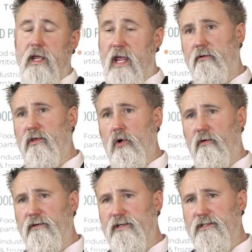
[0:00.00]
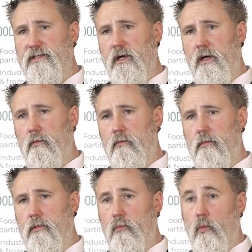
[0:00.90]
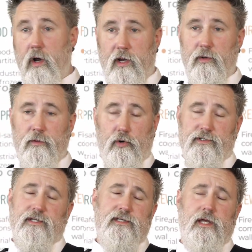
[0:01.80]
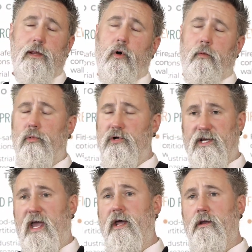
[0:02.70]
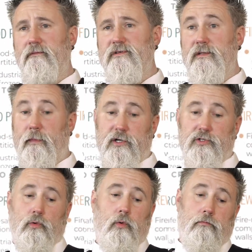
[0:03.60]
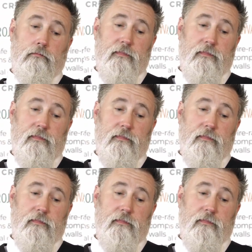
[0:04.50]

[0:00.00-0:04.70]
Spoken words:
here in the office, working with the projects team on project handovers to make sure